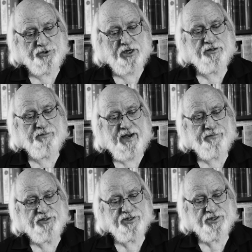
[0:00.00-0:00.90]
John the
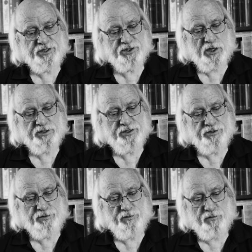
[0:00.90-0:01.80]
Baptist had sought to
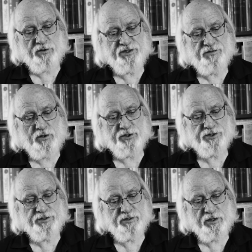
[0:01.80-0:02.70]
do for his
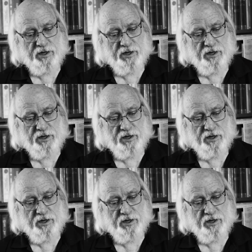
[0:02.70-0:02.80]
first